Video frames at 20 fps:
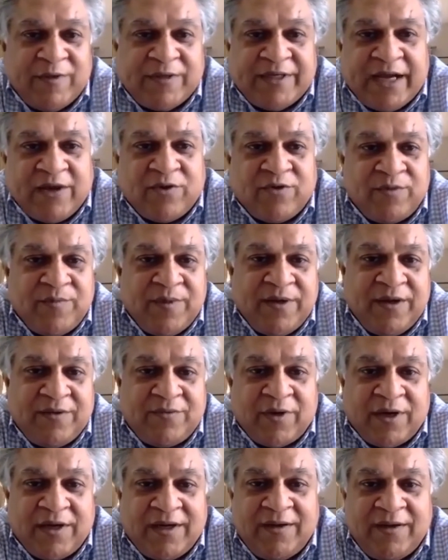wish I could be
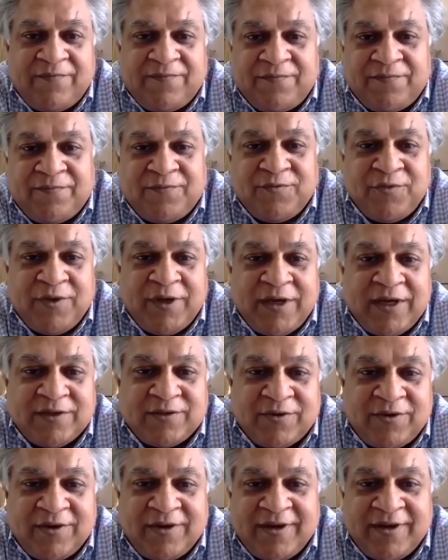22 years
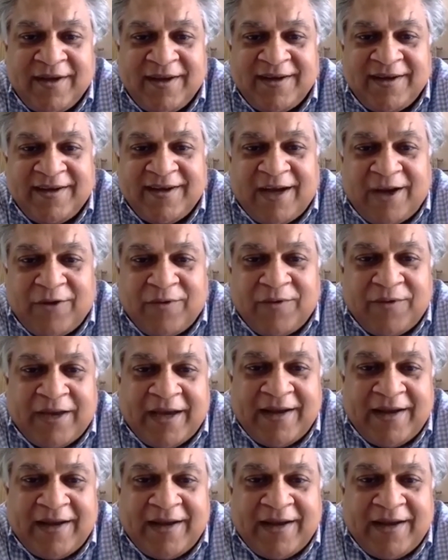old now,